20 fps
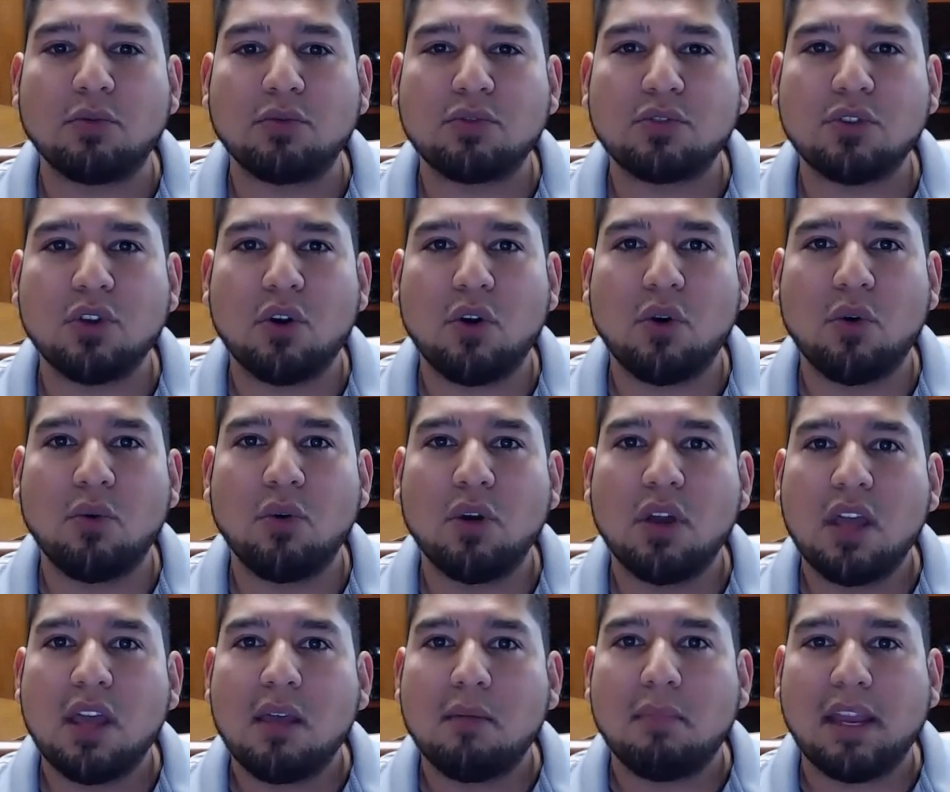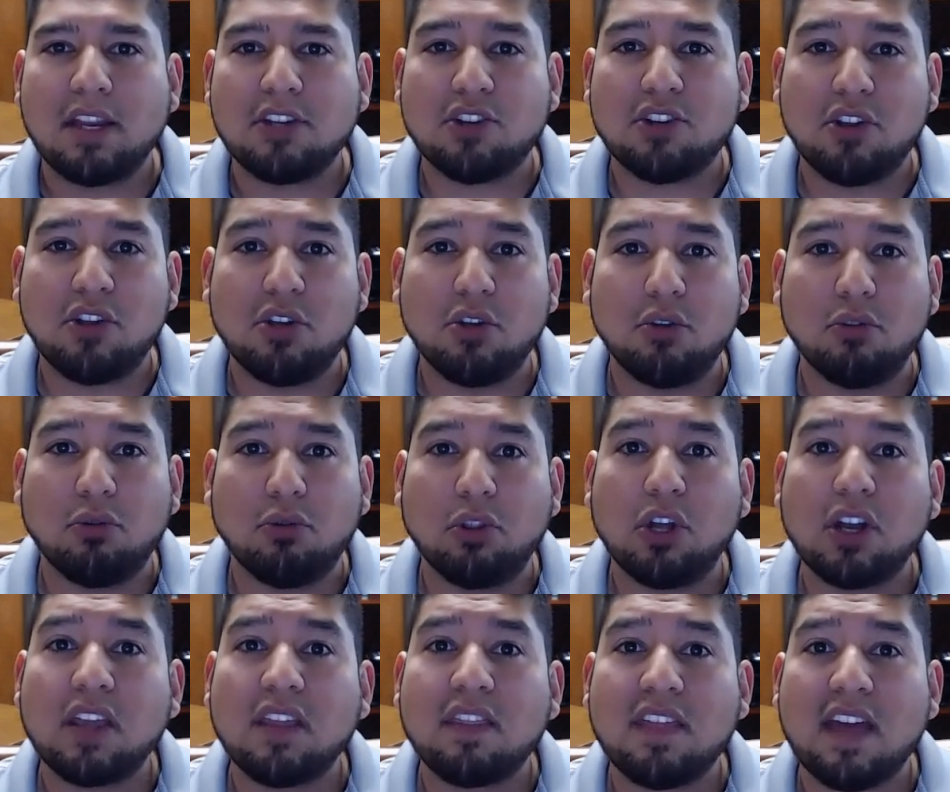So make sure you
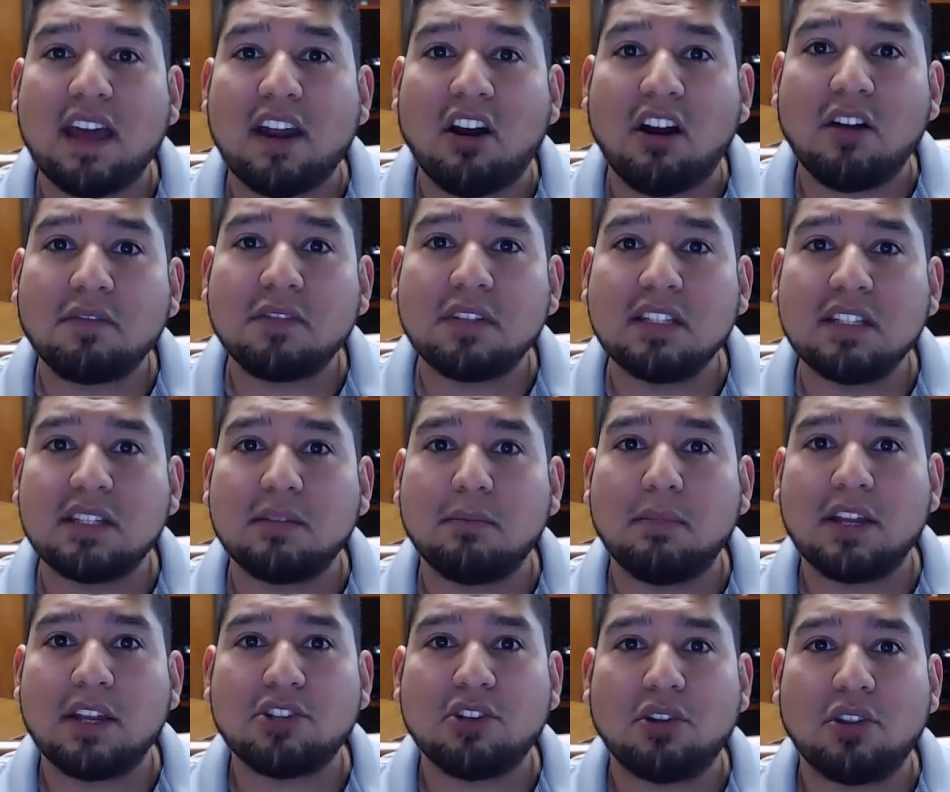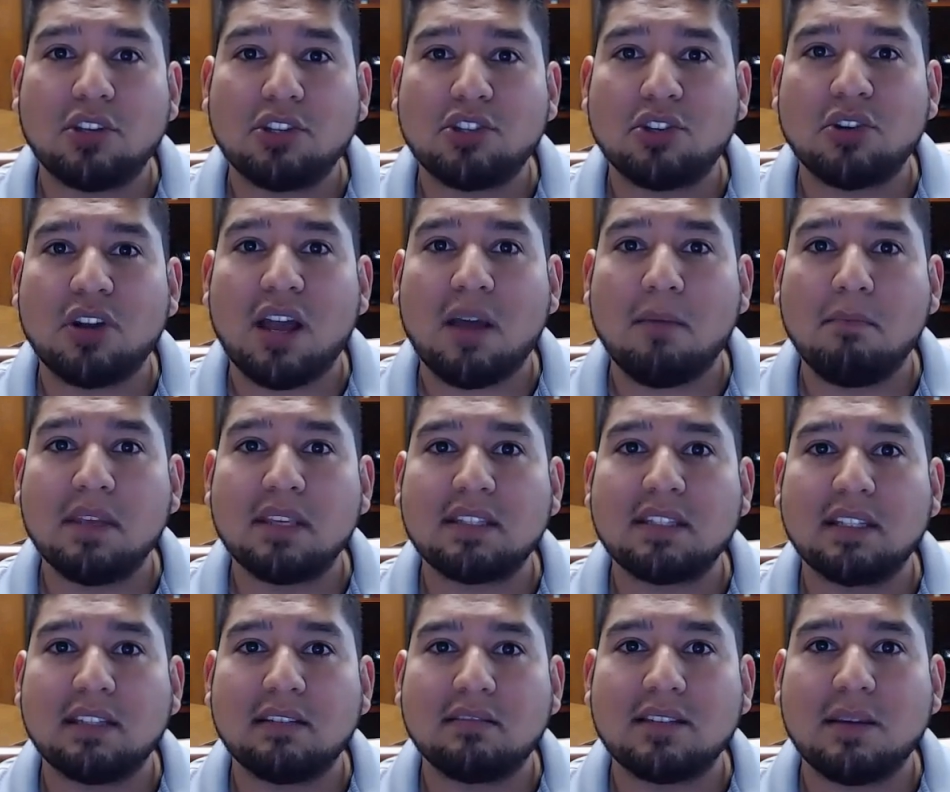look at that often to make sure that you're not
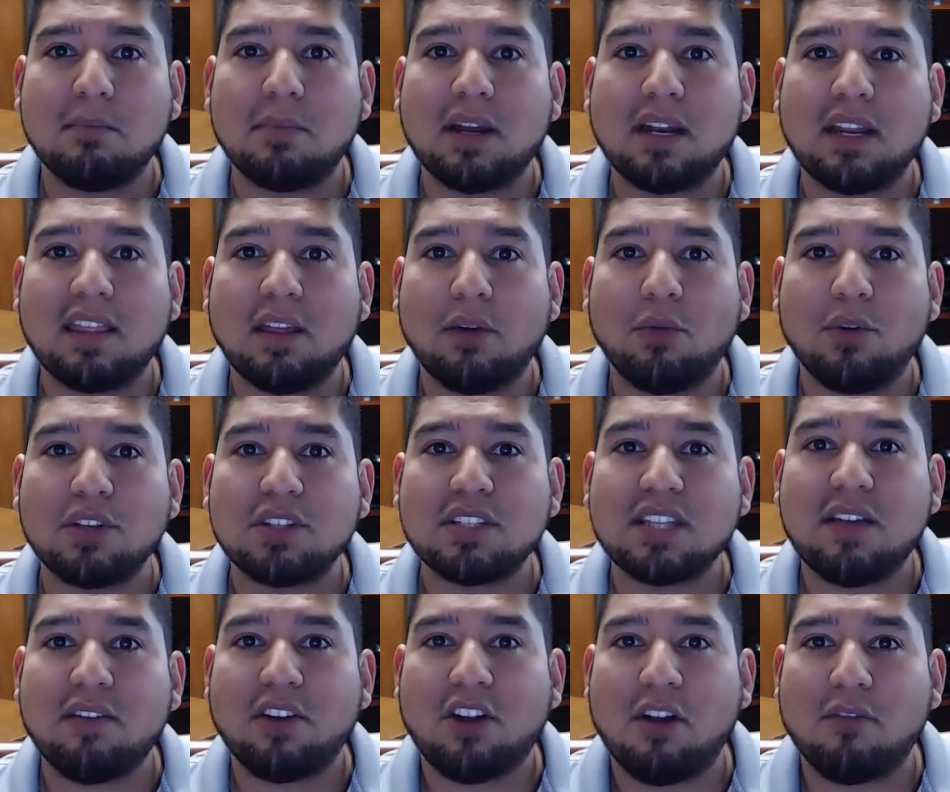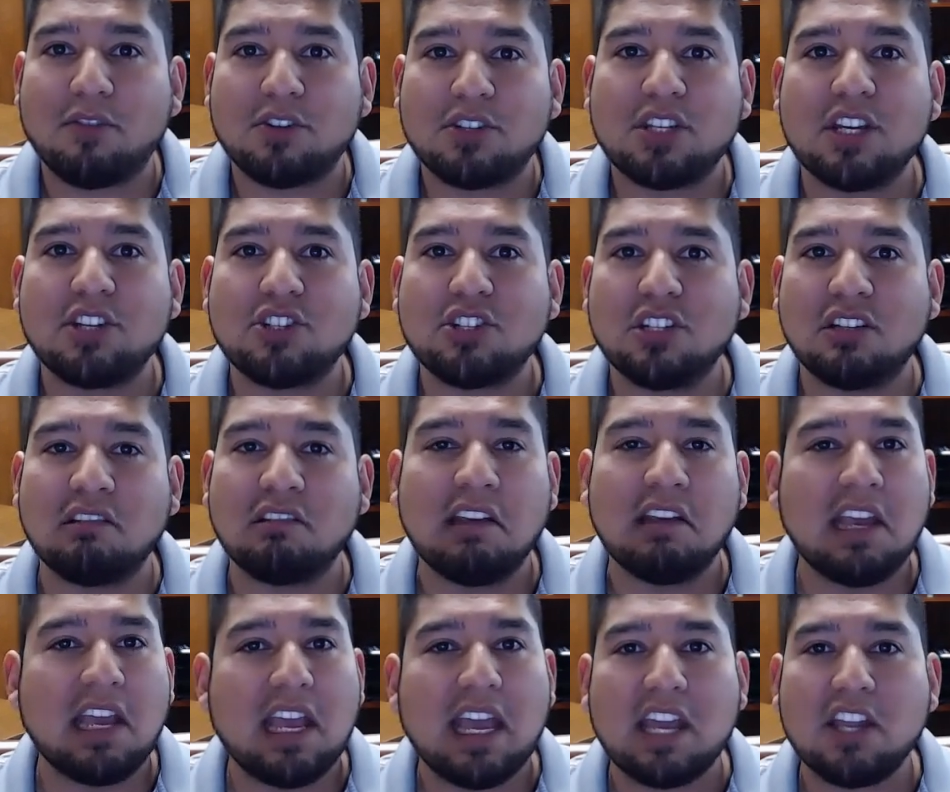missing somebody that wants to have a conversation
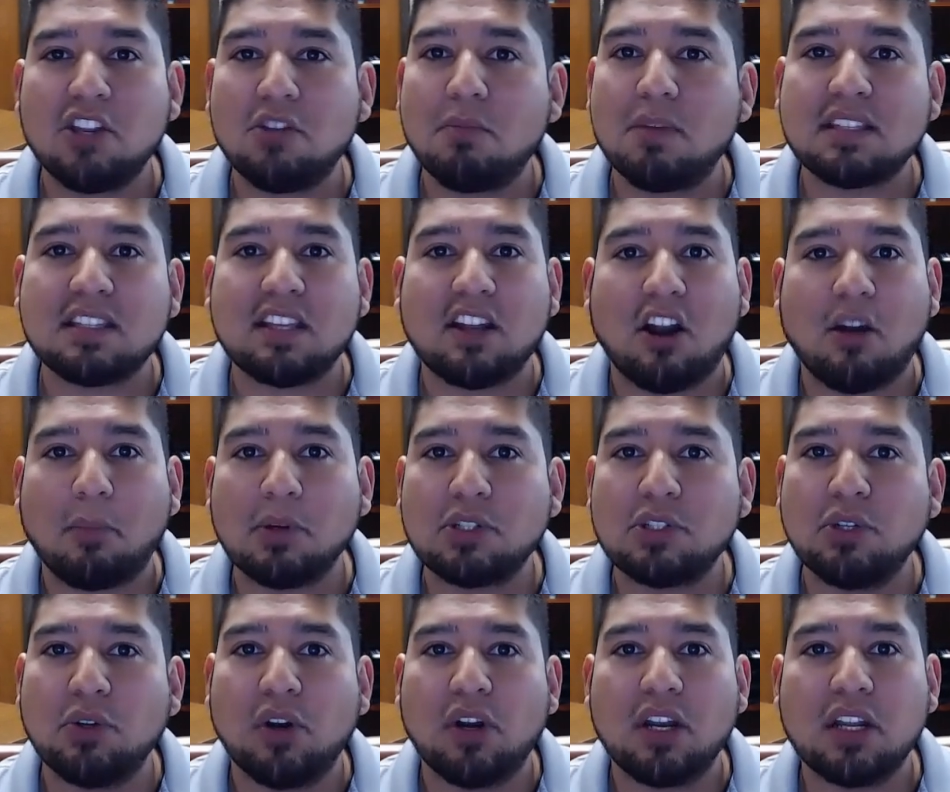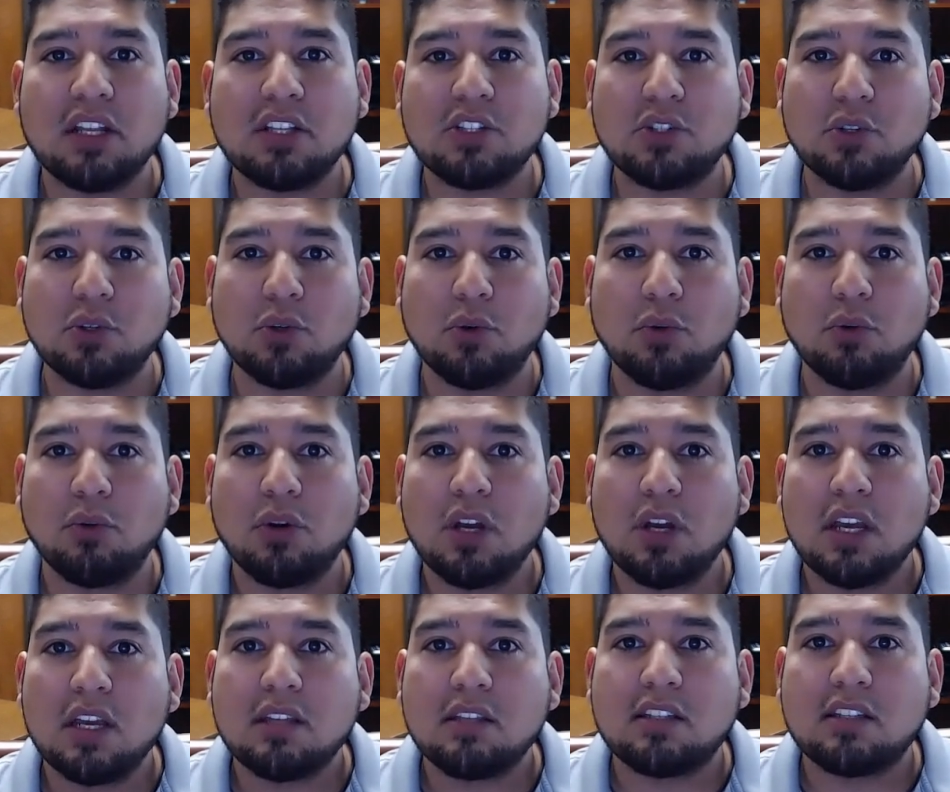and you miss that opportunity to
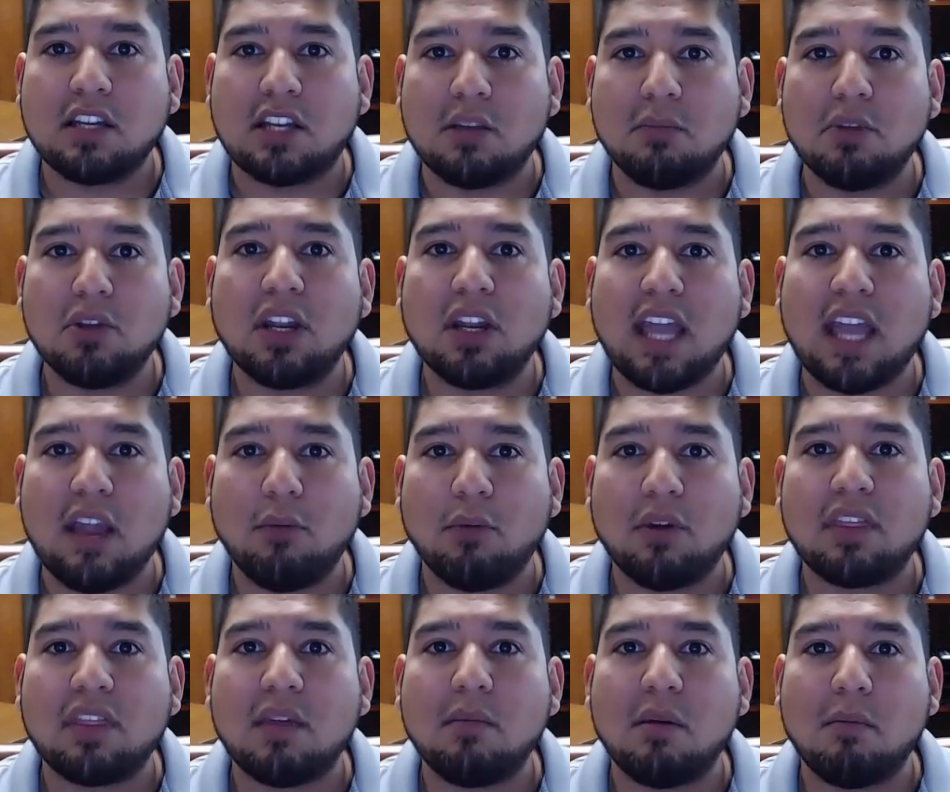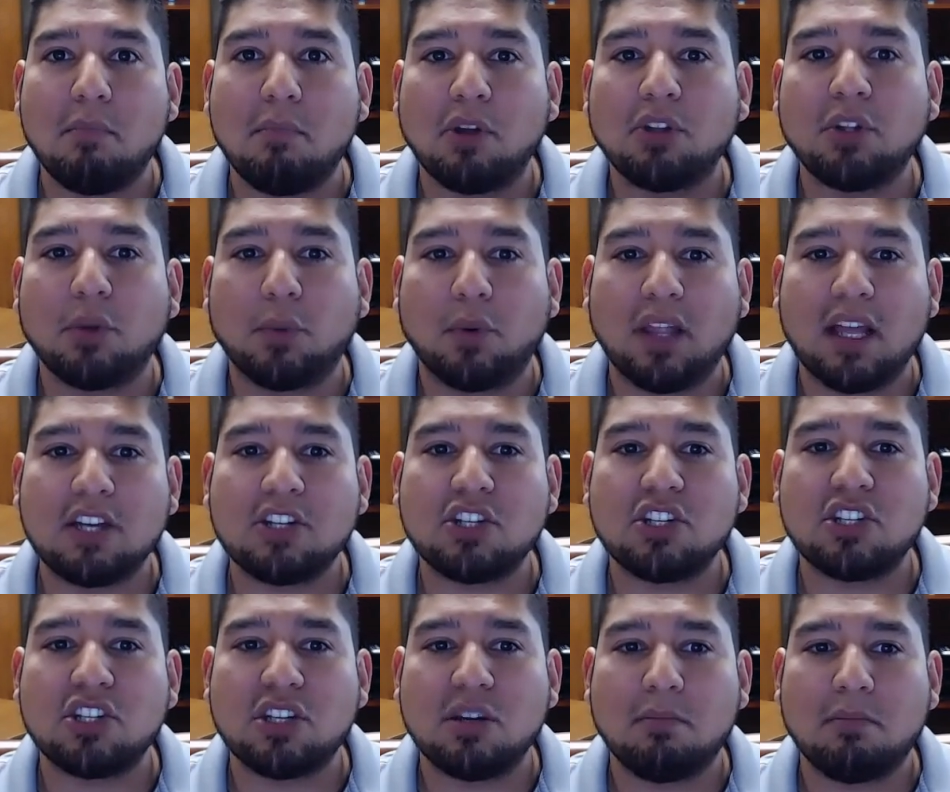communicate with them and build the
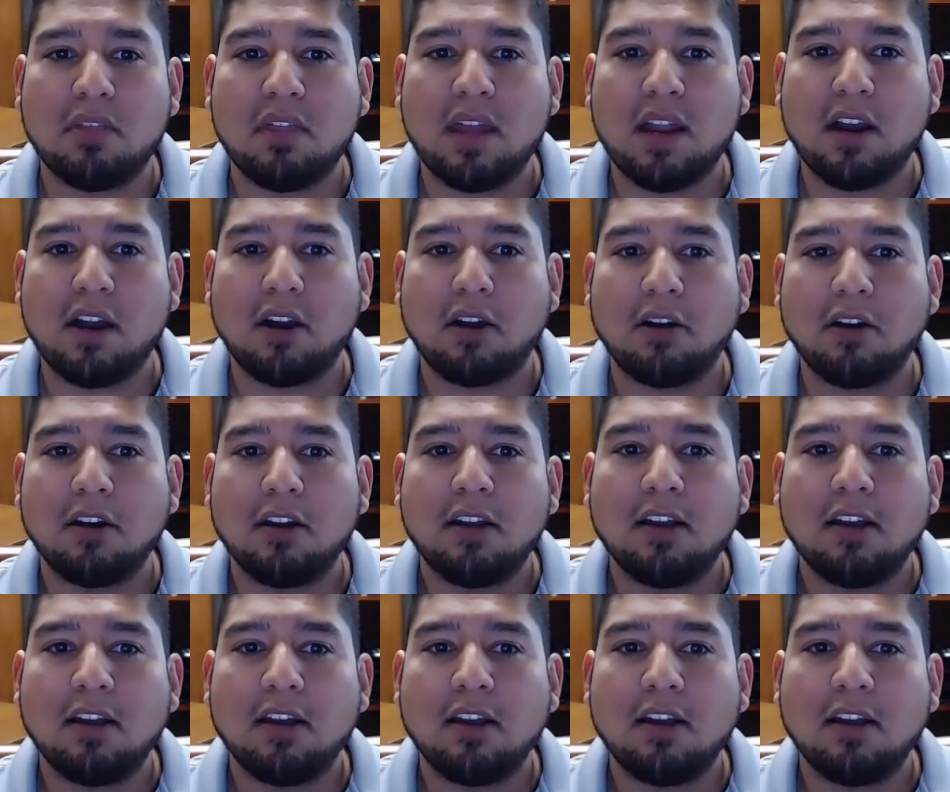relationship there.